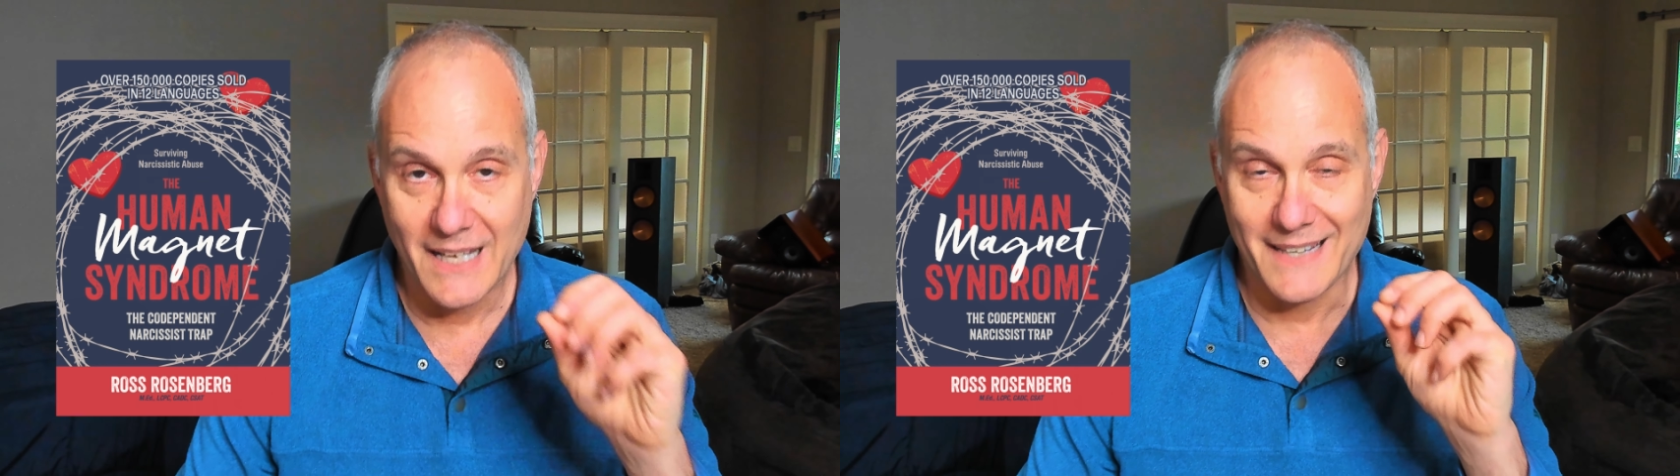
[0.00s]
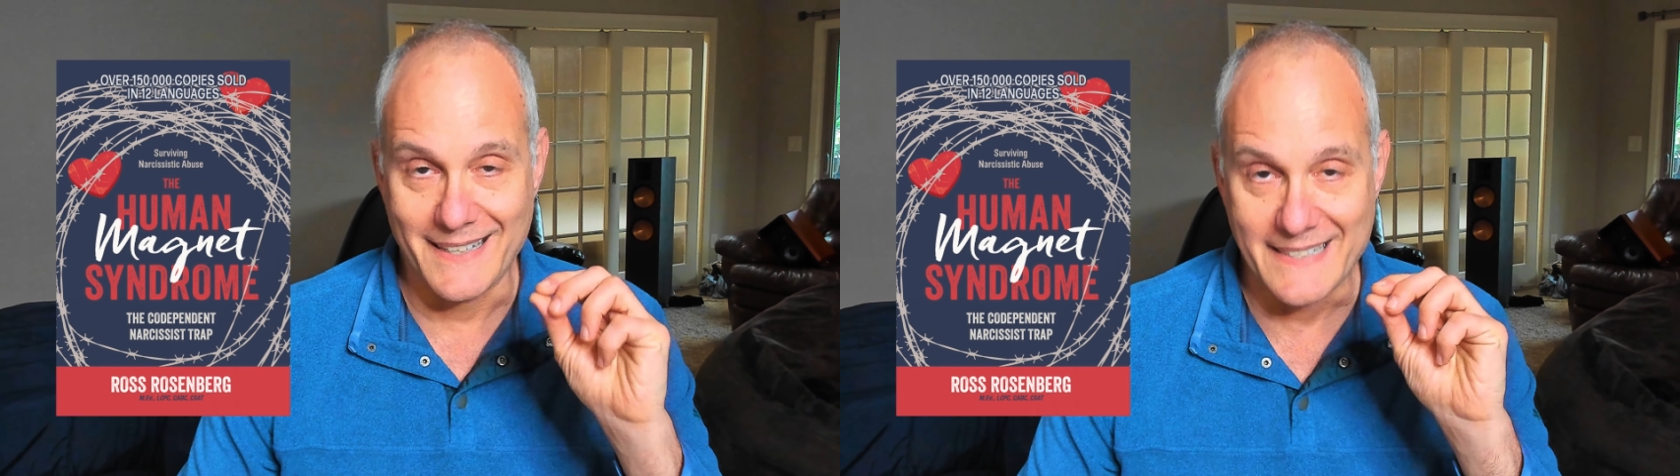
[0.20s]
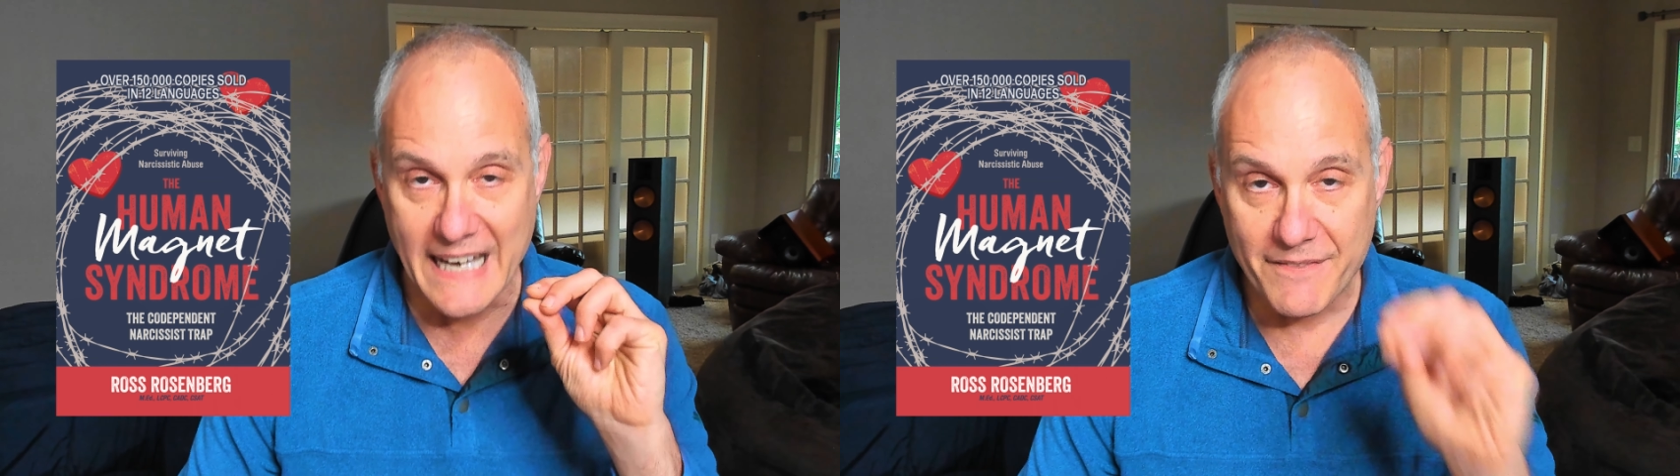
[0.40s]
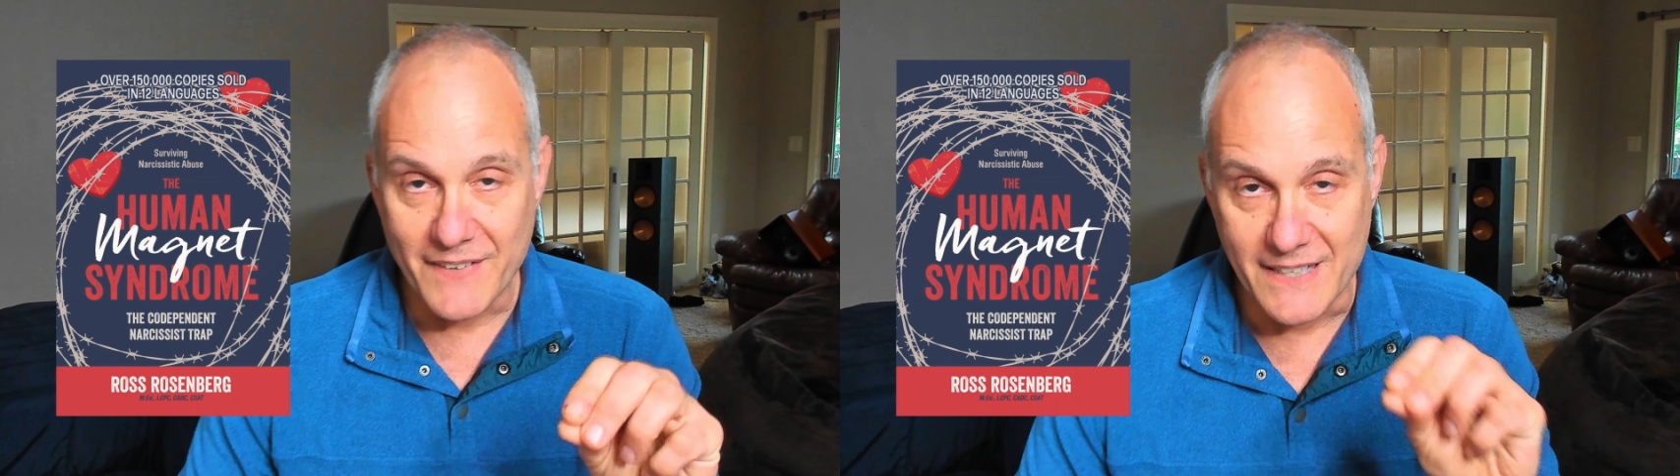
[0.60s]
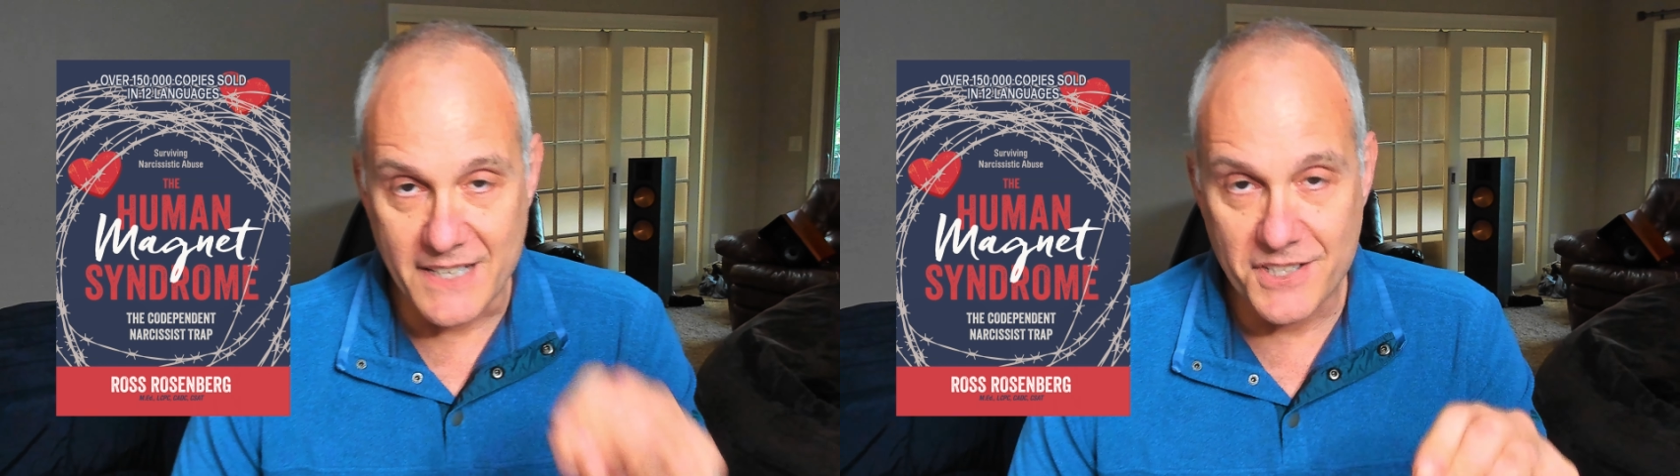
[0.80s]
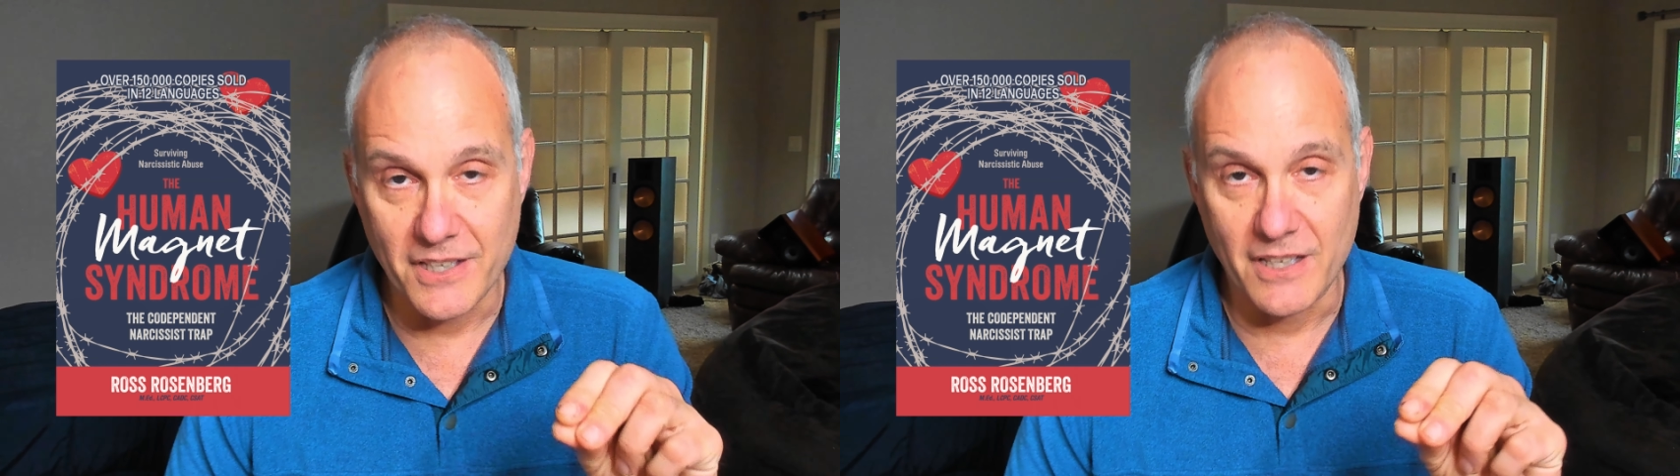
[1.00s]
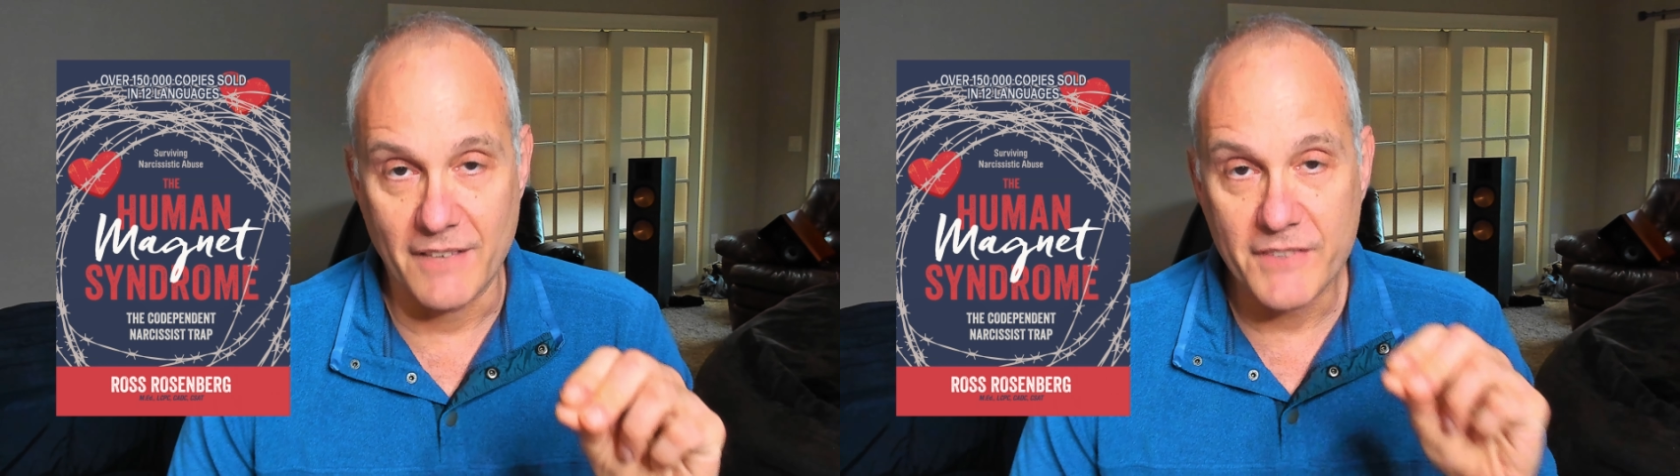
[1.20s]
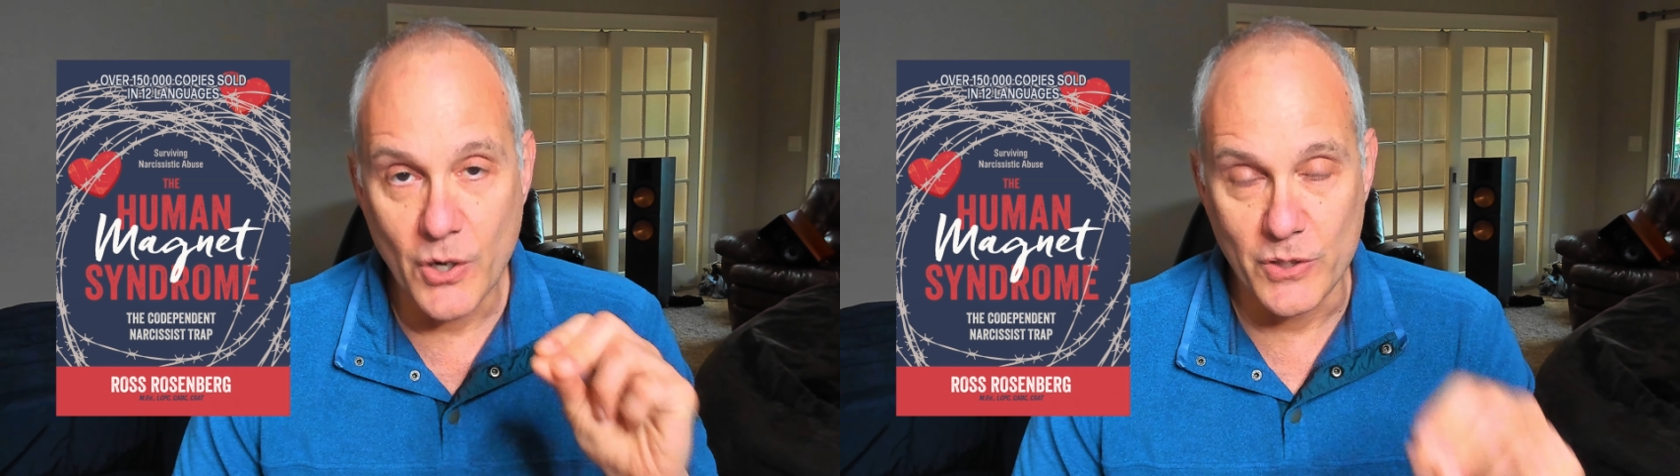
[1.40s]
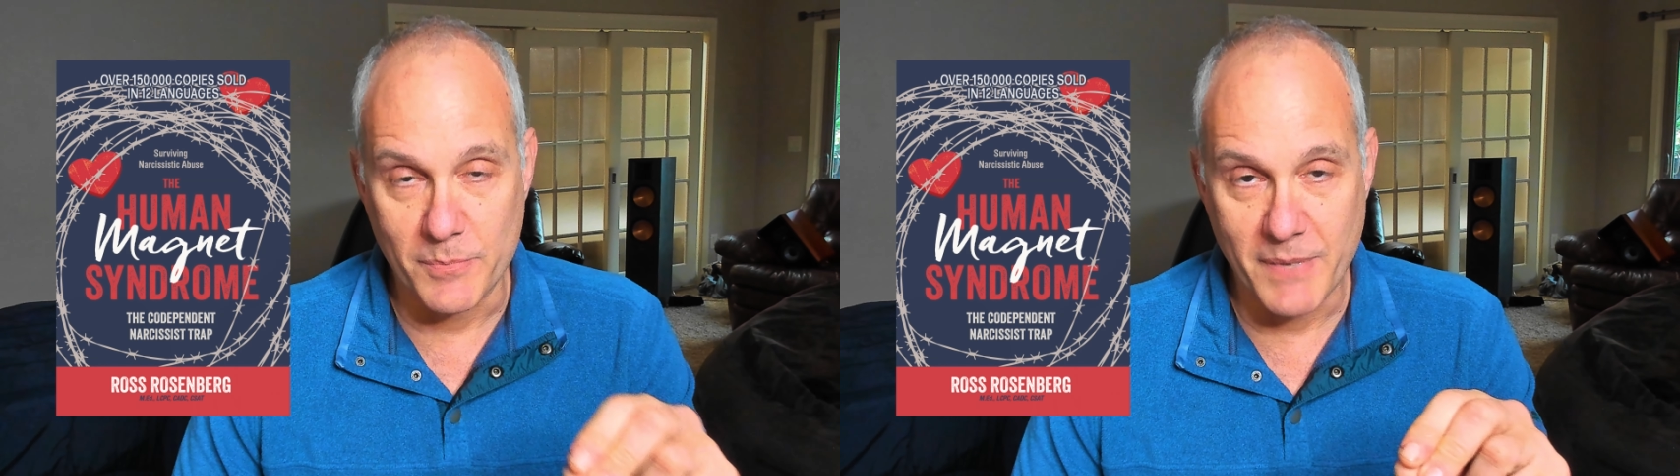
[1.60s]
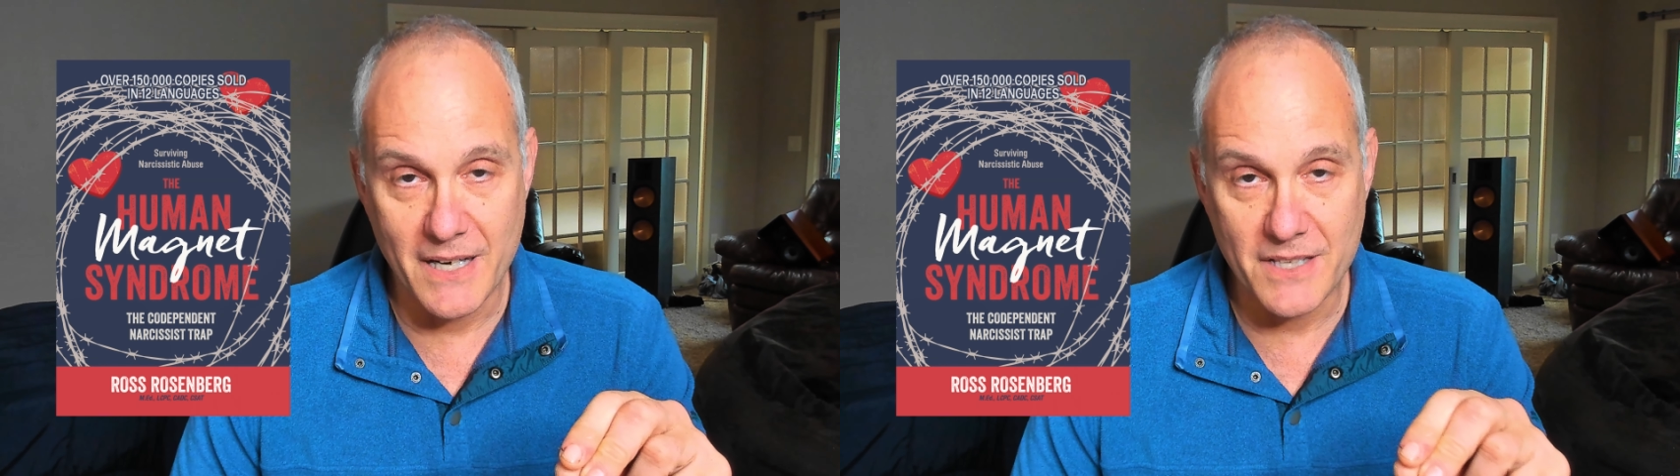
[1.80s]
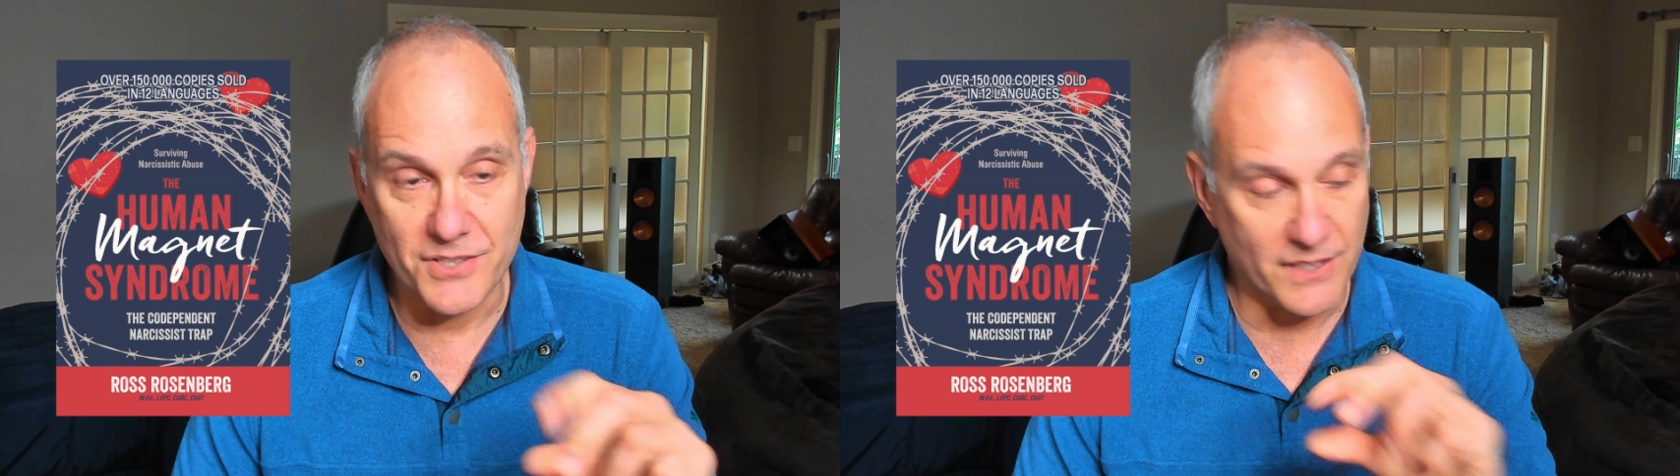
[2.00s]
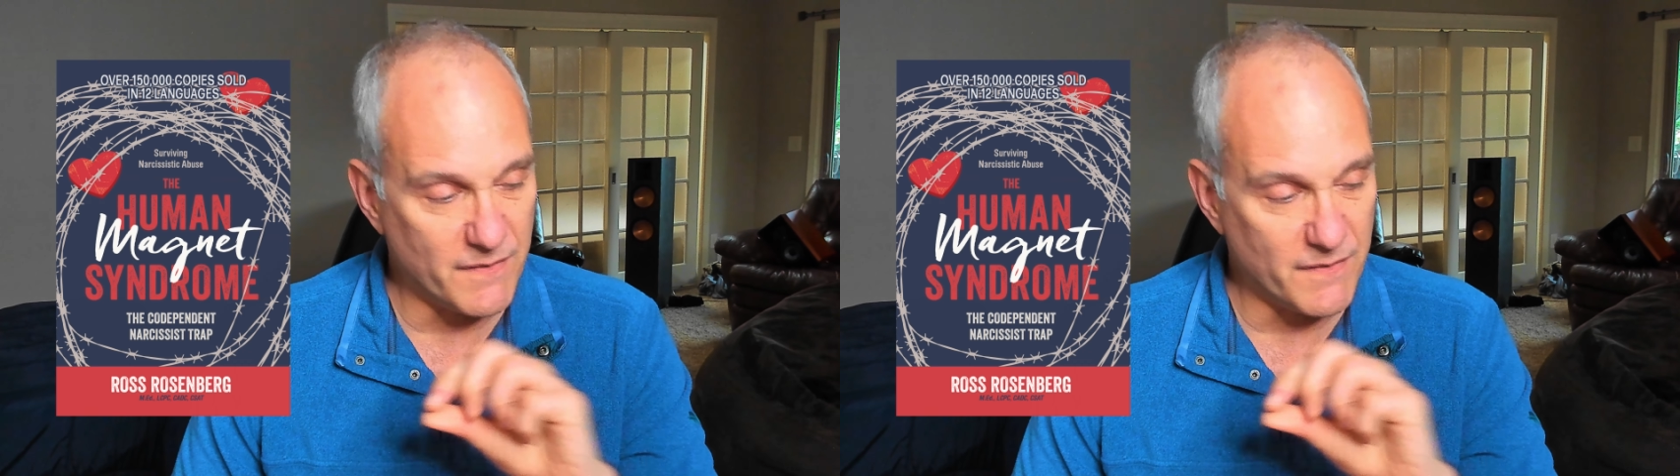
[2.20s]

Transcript: the definition of codependency,